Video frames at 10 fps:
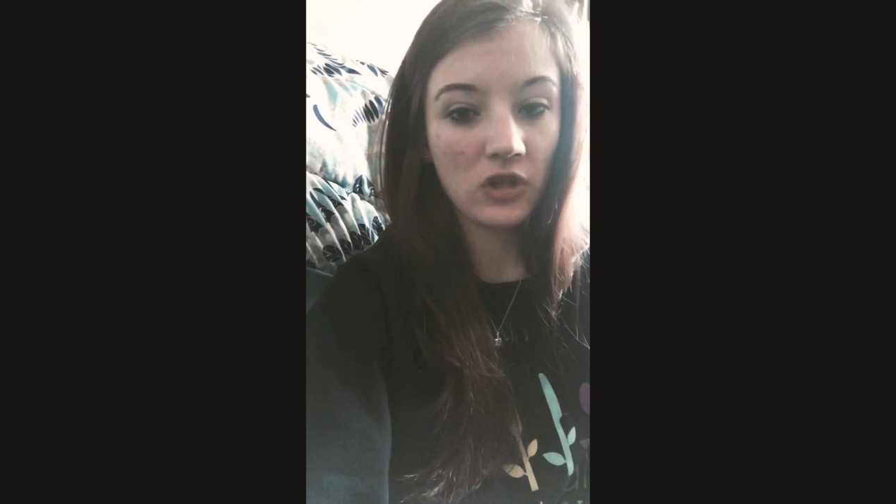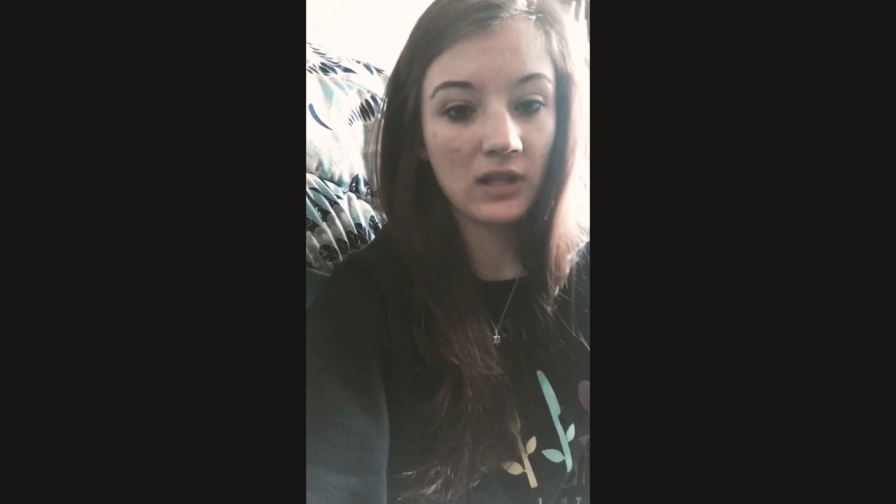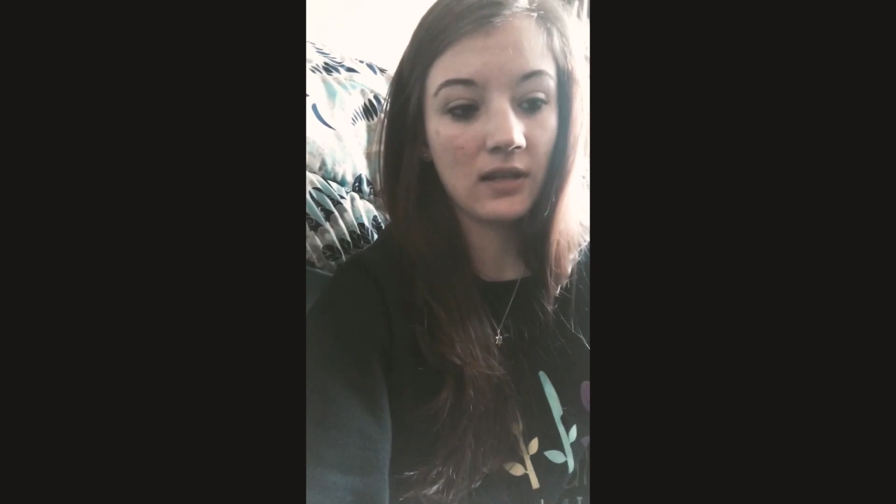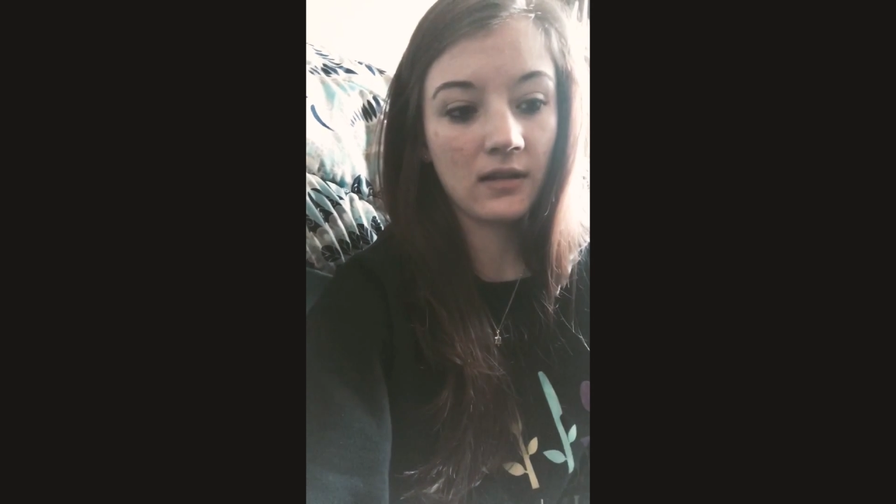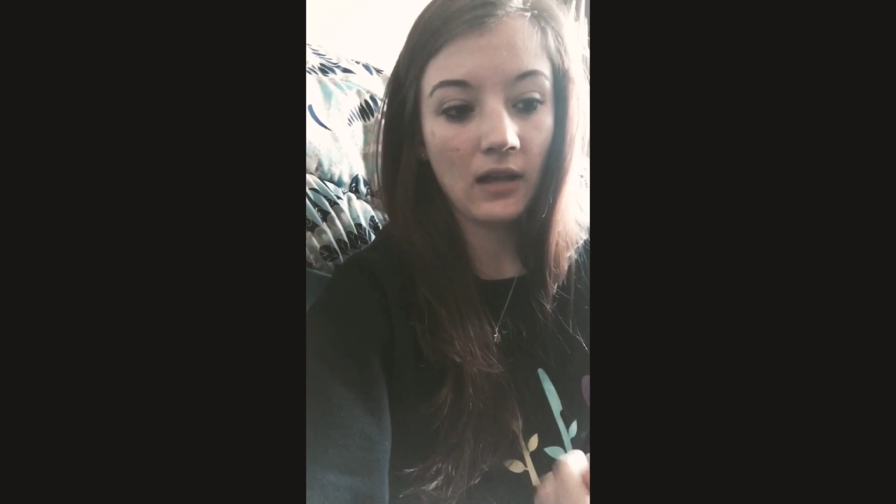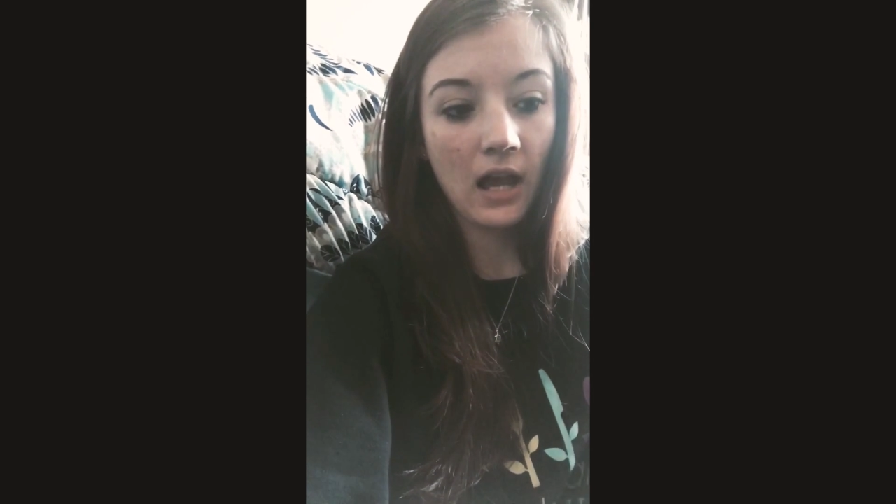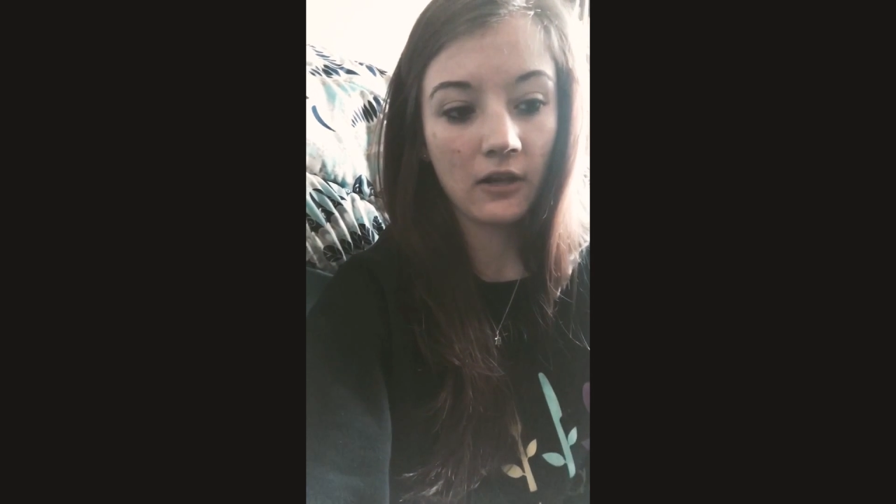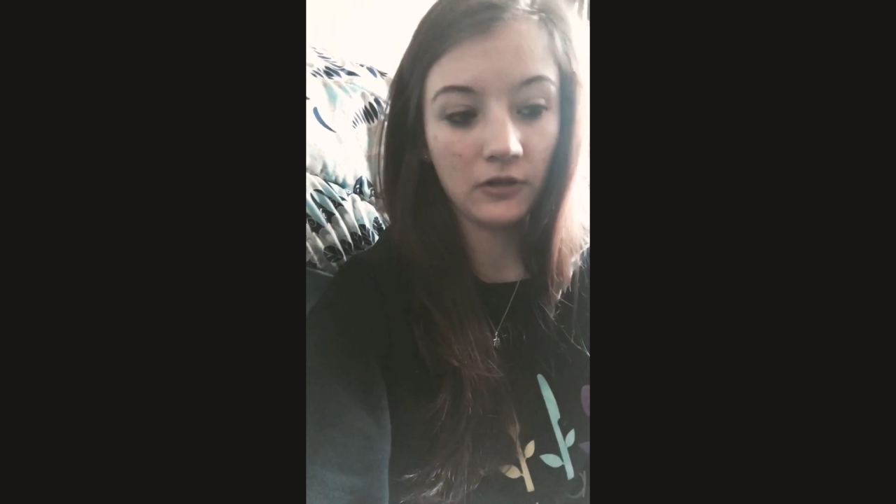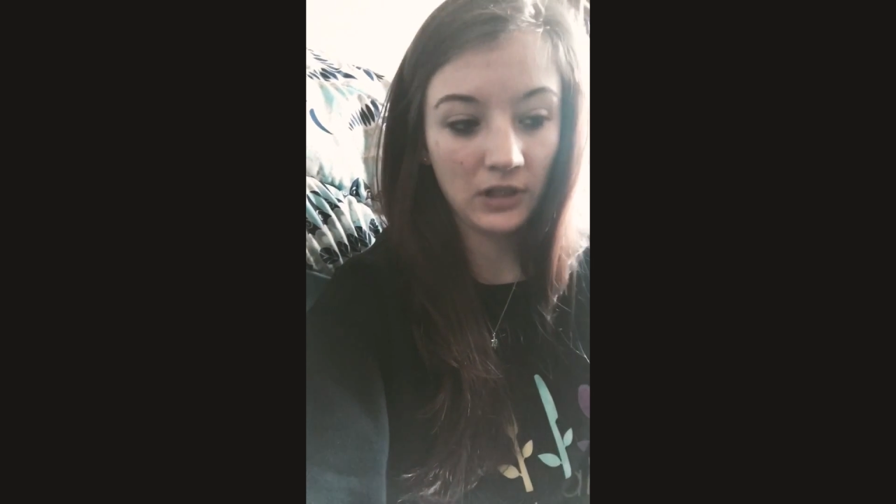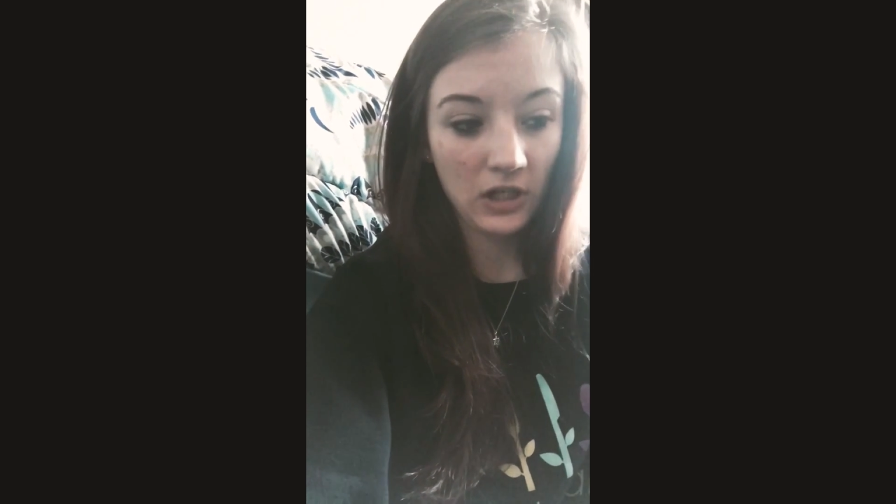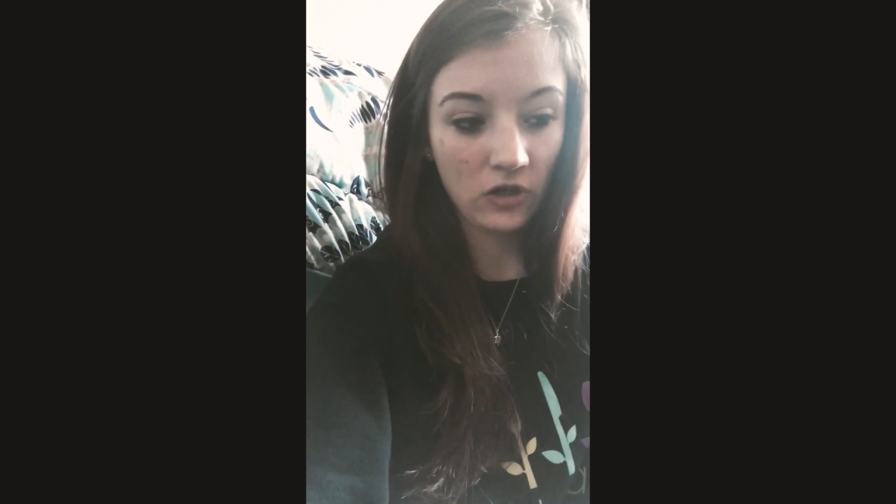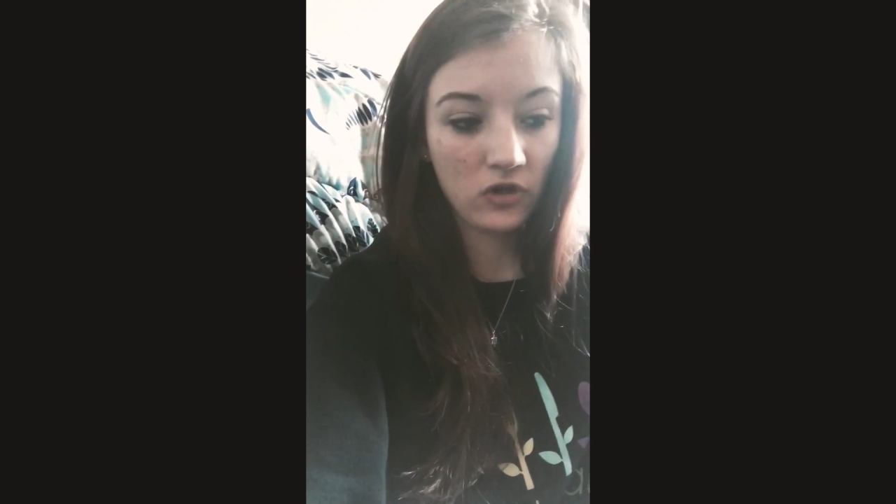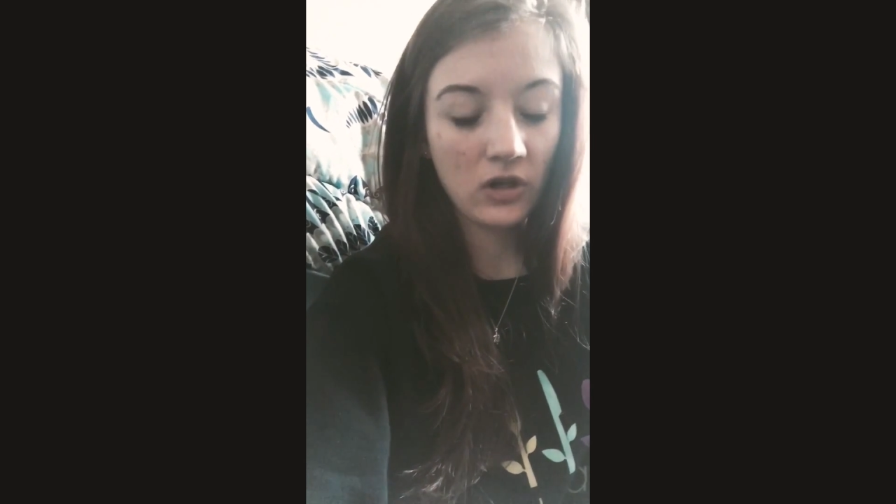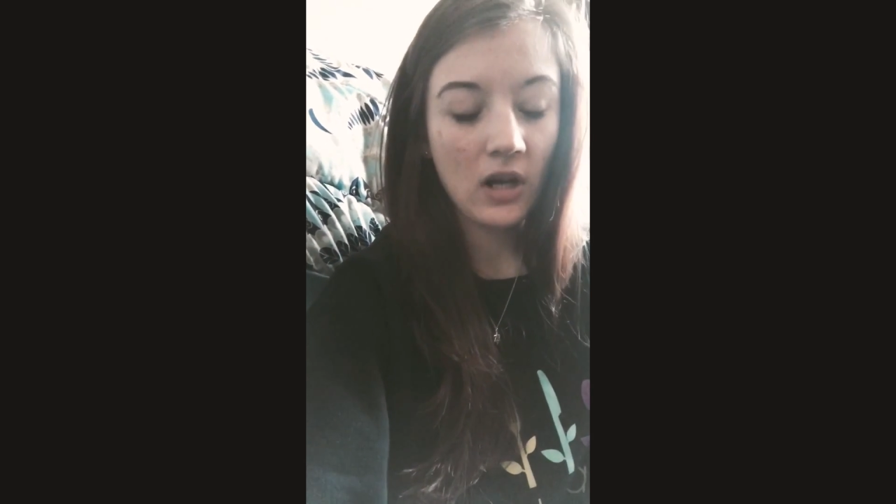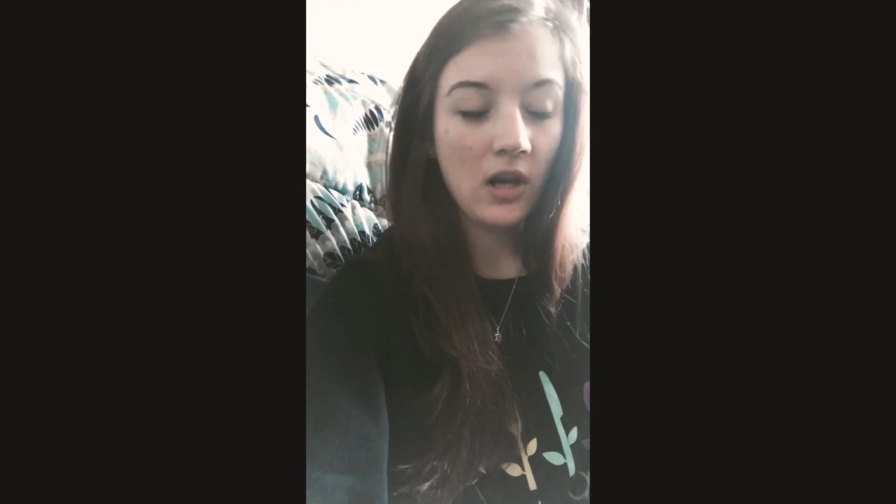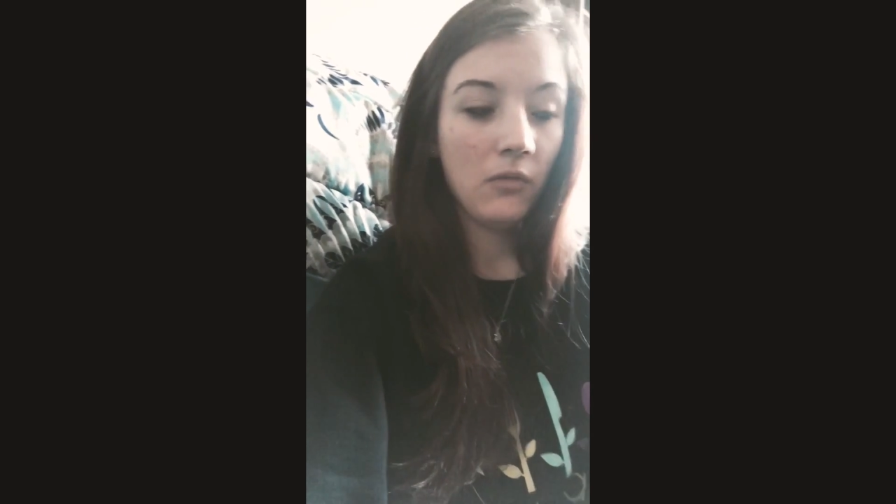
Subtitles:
she's slack leashed,